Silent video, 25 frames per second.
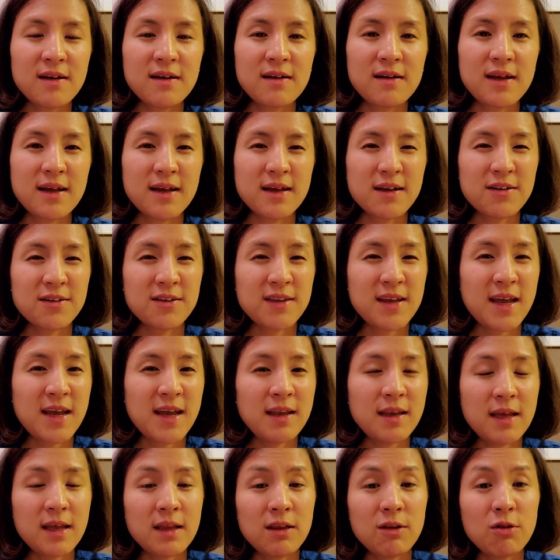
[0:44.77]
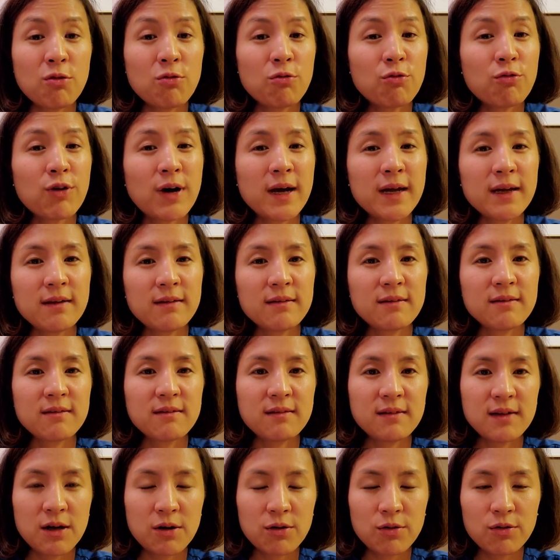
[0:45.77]
like they need the right
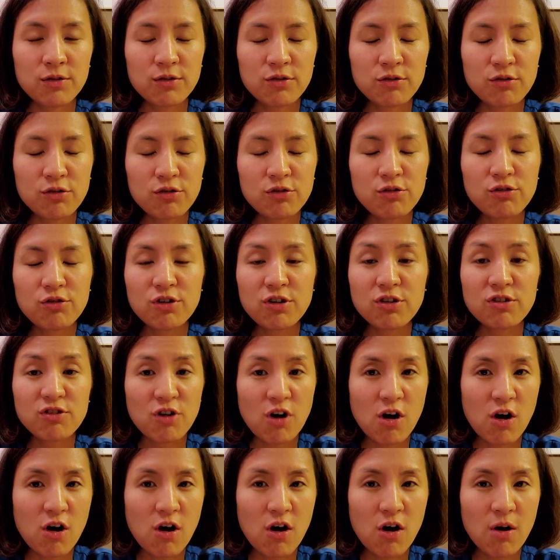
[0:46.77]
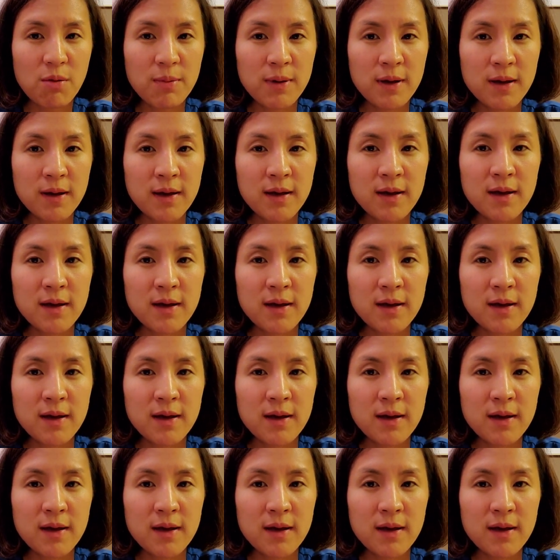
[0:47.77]
cells to do the job,